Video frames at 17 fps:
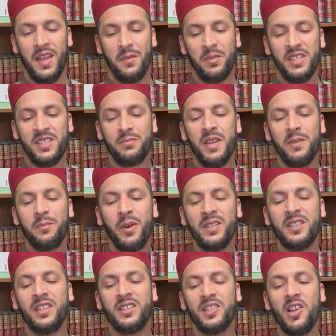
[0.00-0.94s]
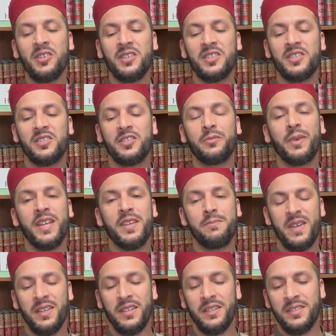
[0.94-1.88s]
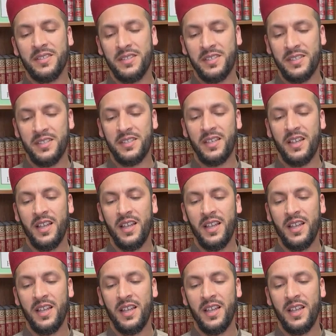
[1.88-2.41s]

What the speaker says: but my body talks to my mates.